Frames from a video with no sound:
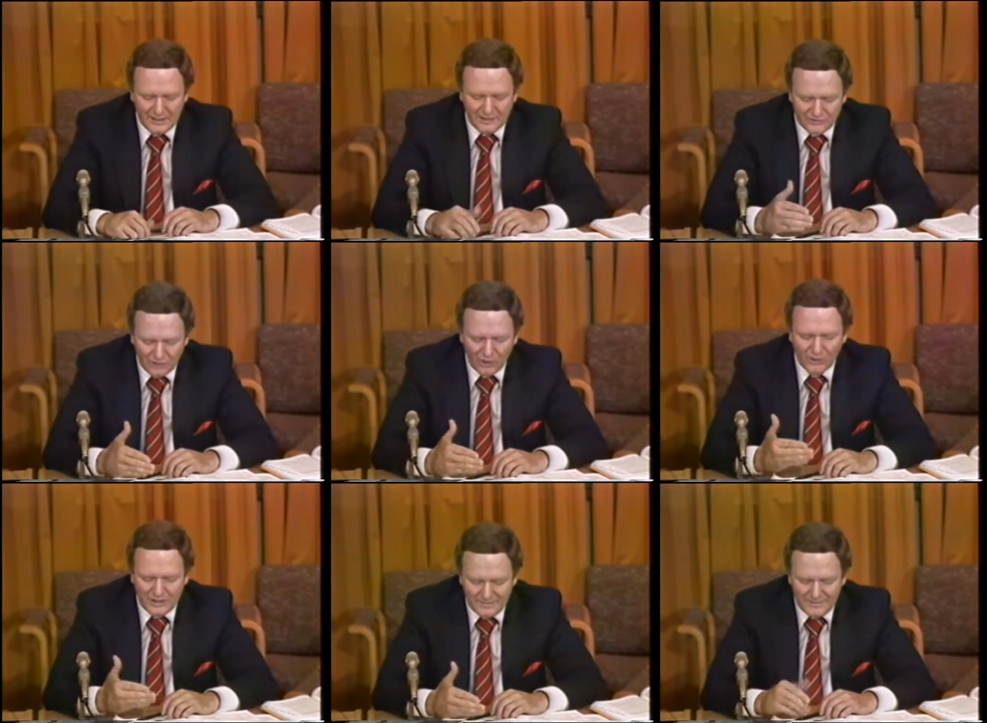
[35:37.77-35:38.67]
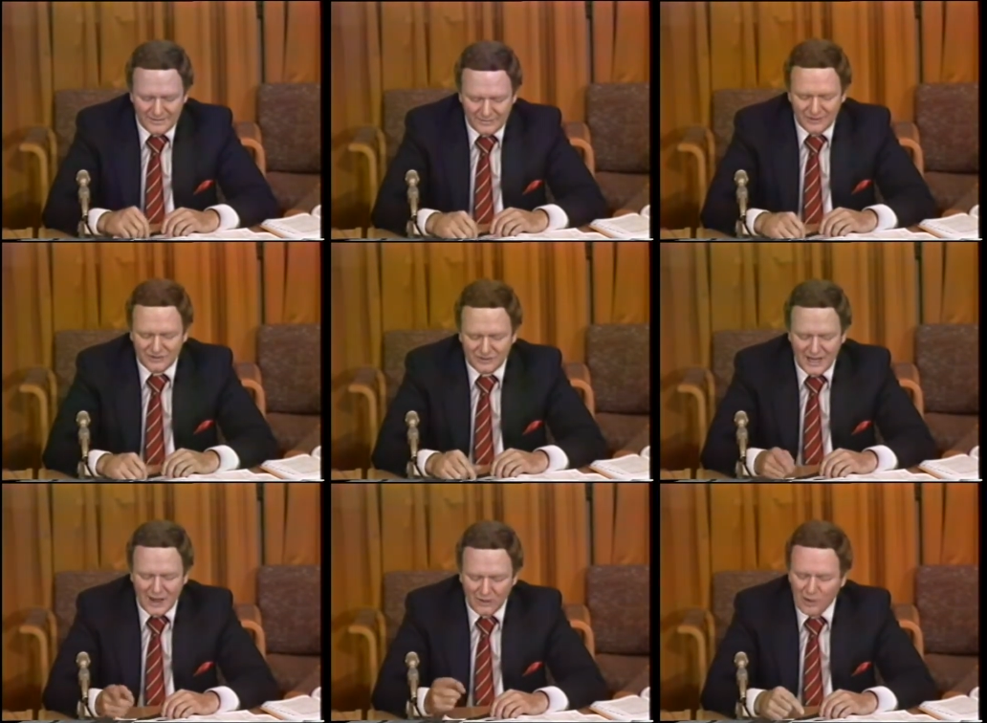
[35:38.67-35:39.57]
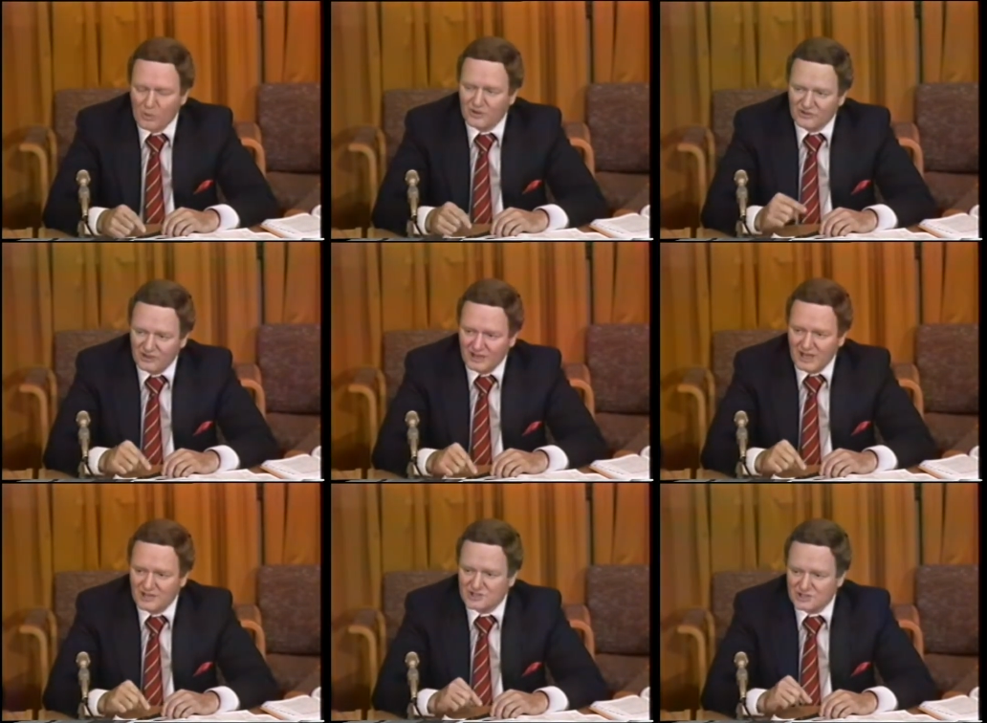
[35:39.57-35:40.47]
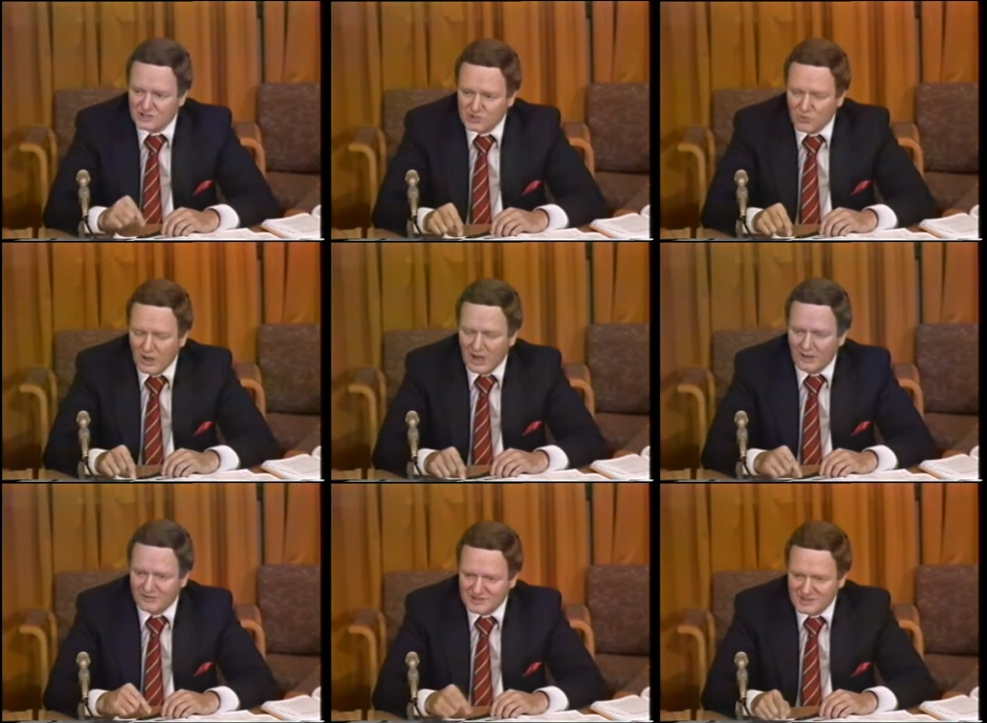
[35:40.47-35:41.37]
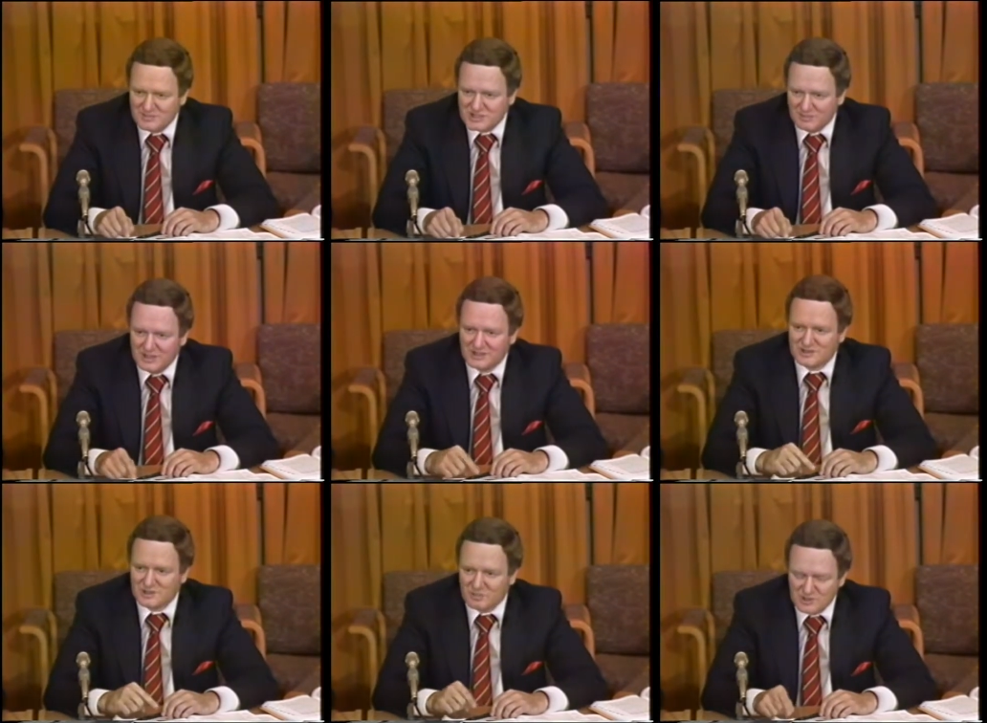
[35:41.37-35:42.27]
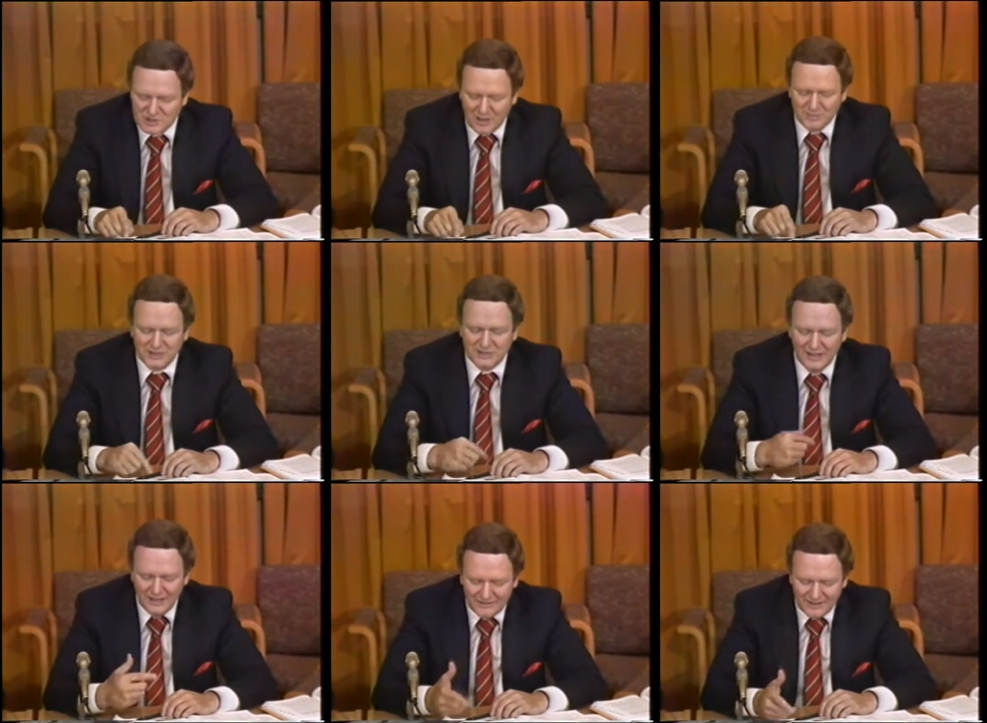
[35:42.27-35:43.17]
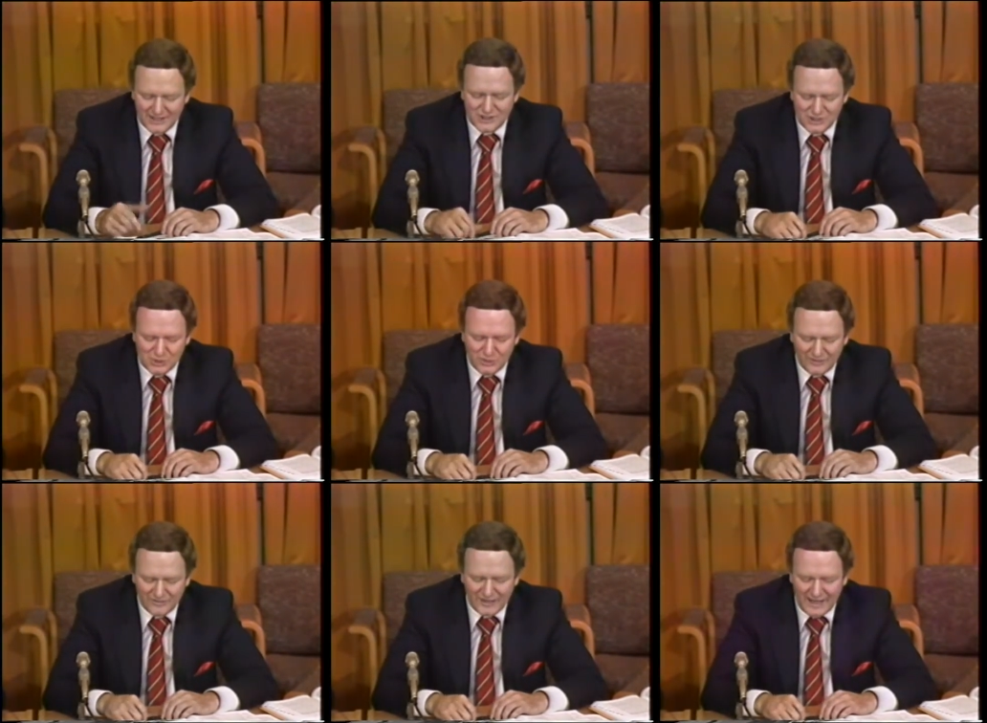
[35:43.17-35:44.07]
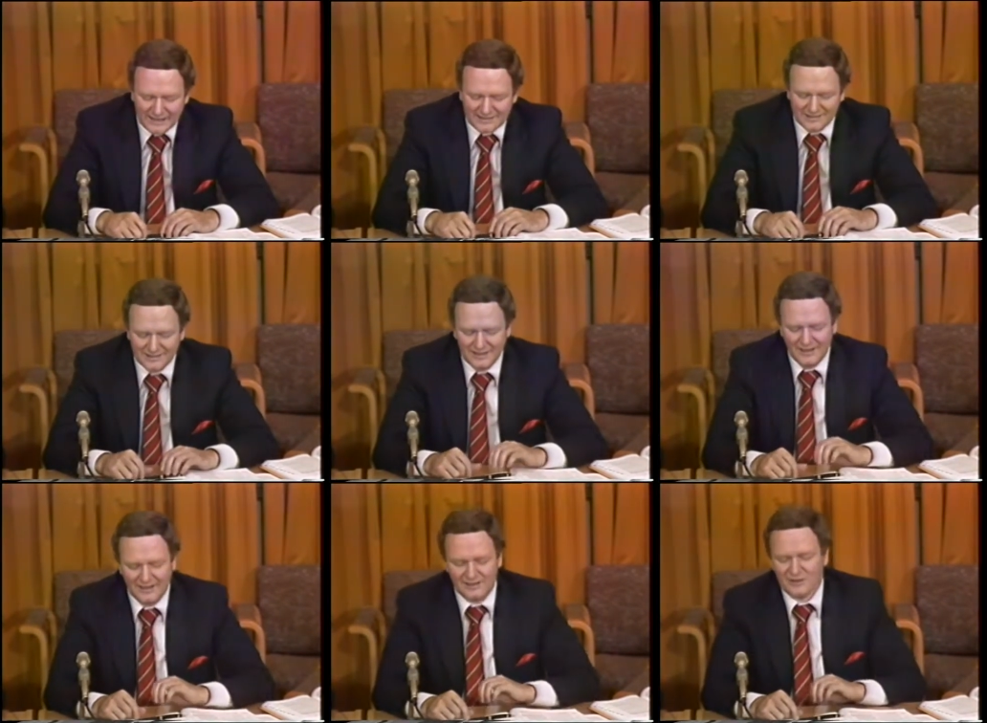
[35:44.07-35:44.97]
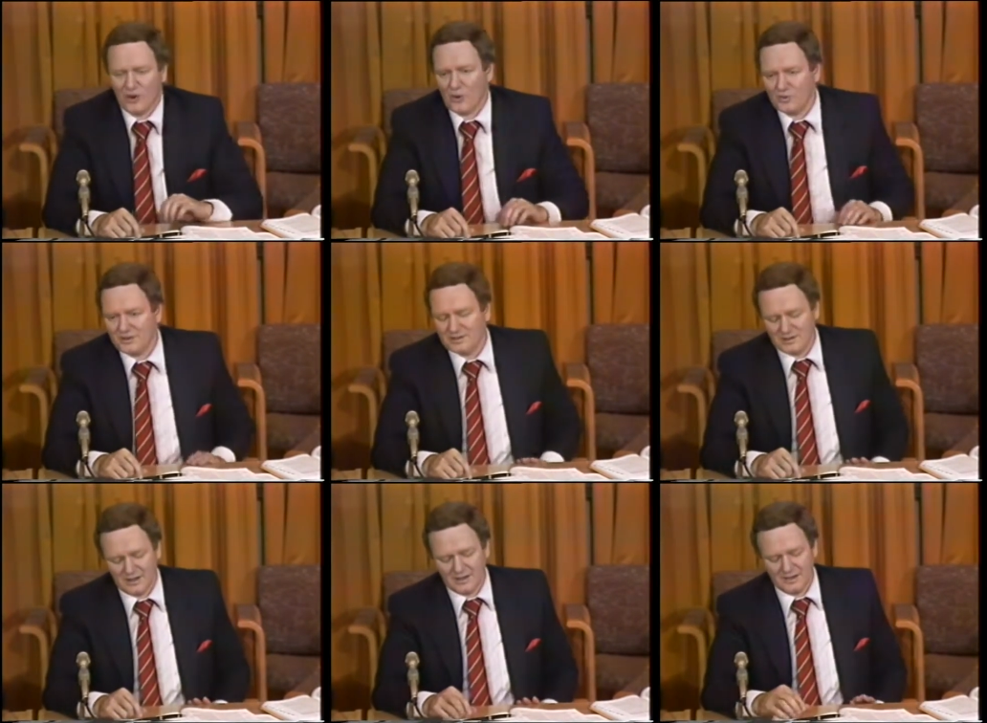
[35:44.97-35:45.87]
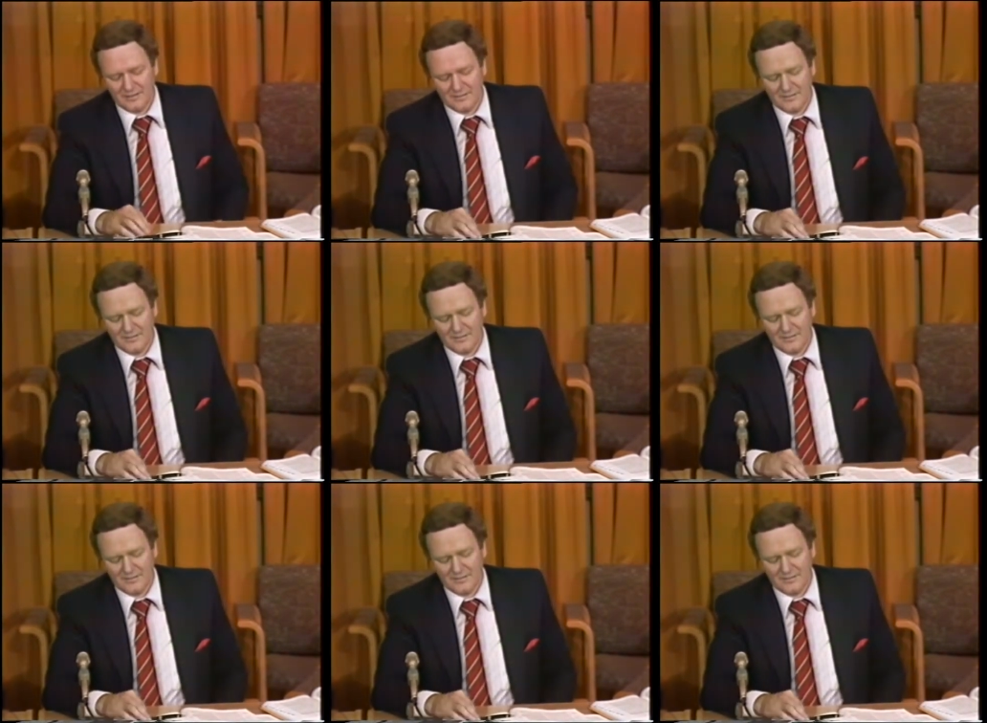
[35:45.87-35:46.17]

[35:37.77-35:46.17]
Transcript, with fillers: So this now lowers the age to 12. It seems to be there's a presumption that you, in fact, uh, know the. Uh,